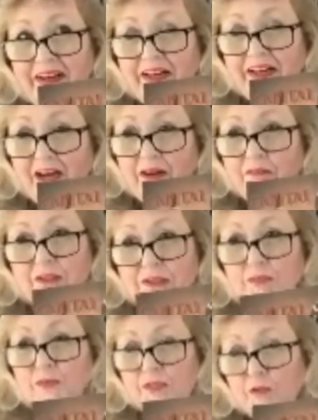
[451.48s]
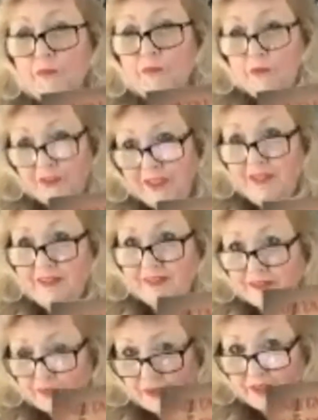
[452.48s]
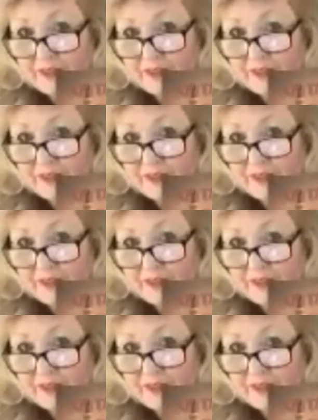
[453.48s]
And I was real pleased with